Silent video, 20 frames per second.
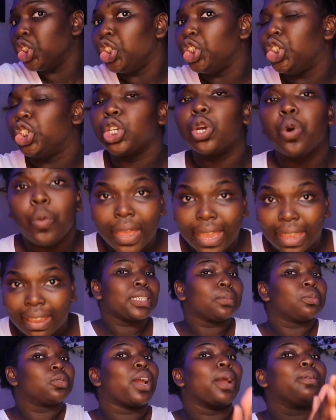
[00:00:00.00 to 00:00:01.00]
doing?
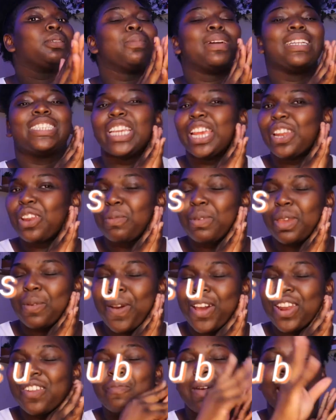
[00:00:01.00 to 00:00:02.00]
Subscribe to my channel and be a
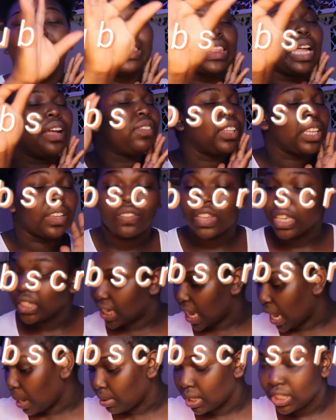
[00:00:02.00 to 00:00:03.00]
part of my lovely,
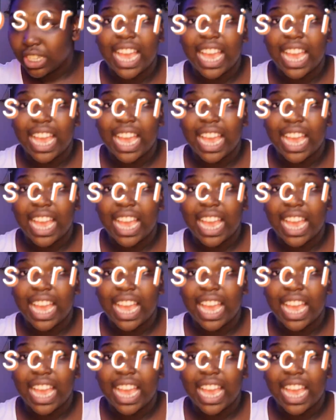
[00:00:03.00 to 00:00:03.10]
fantabulous,